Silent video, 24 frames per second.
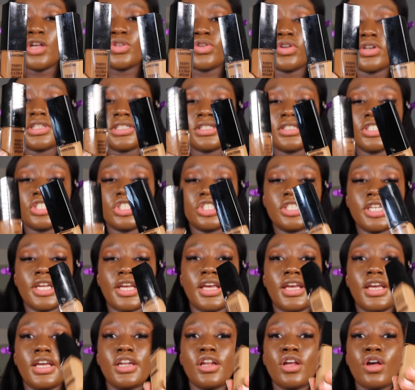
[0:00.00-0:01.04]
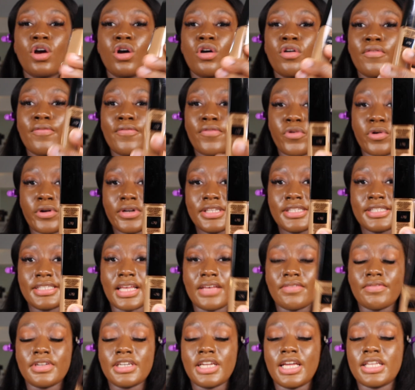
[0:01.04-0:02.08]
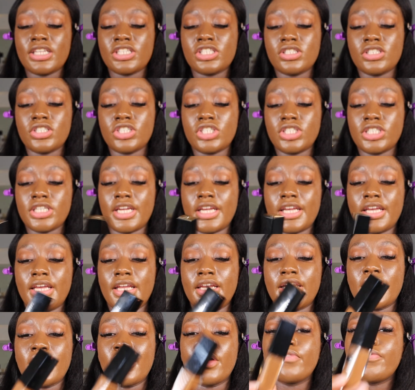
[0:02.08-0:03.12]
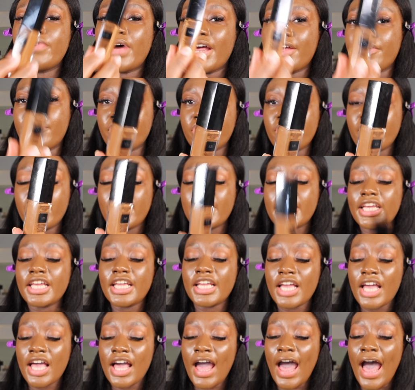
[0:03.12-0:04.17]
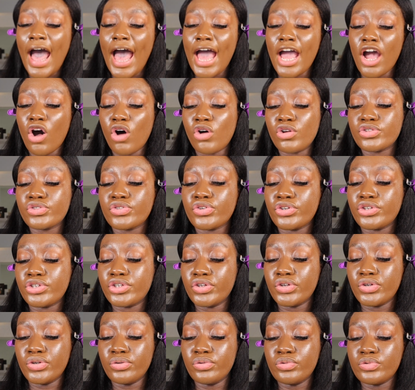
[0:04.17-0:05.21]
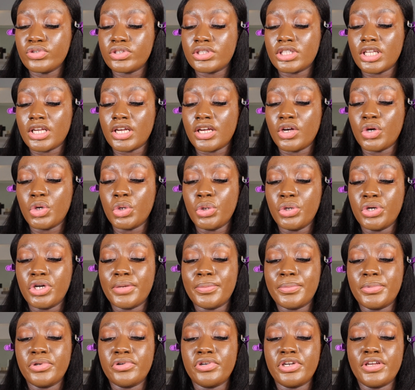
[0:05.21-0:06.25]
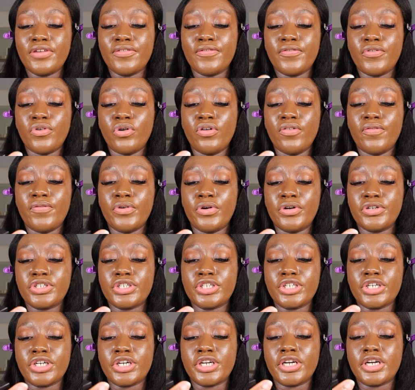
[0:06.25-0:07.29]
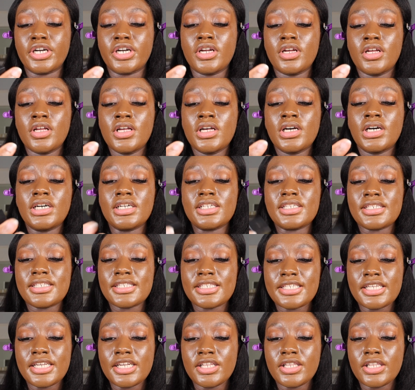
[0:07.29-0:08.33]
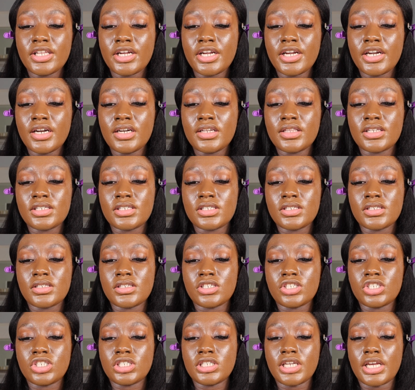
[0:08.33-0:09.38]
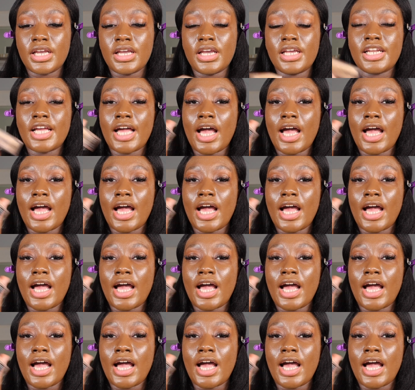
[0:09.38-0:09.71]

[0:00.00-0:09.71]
but this is the shade 470 and this is the shade 530. I also use the Huda Beauty Full Filter Concealer. This is a shade